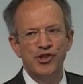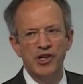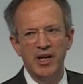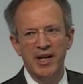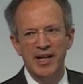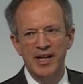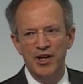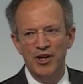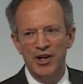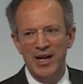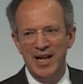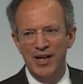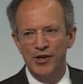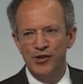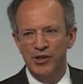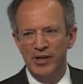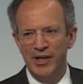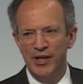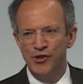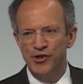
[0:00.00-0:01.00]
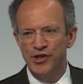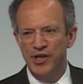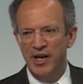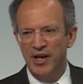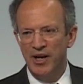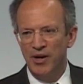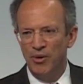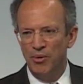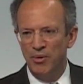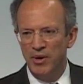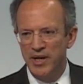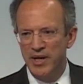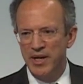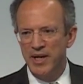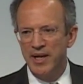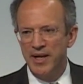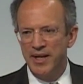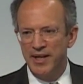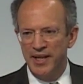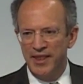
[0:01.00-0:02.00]
international NGO
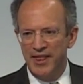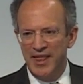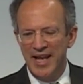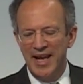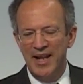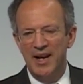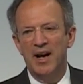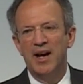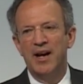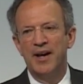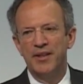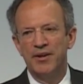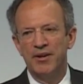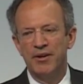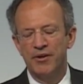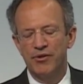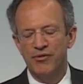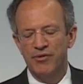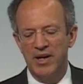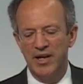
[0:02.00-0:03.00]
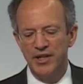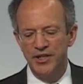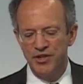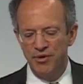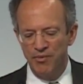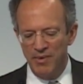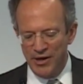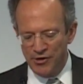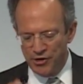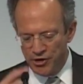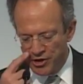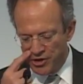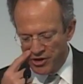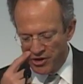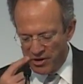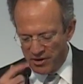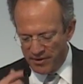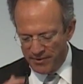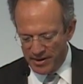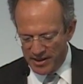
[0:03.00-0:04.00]
that then either tries to
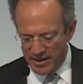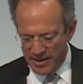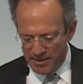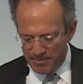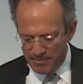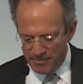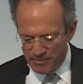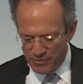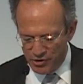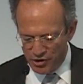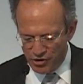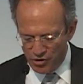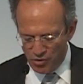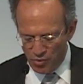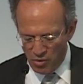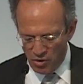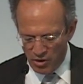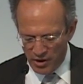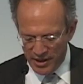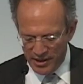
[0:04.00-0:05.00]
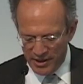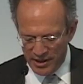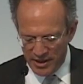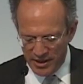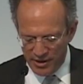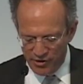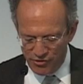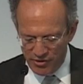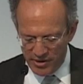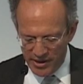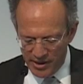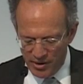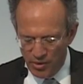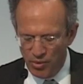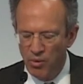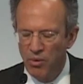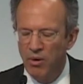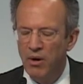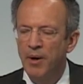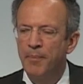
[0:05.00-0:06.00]
register to do work in the country
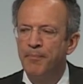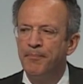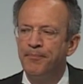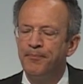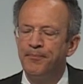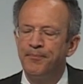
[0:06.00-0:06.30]
or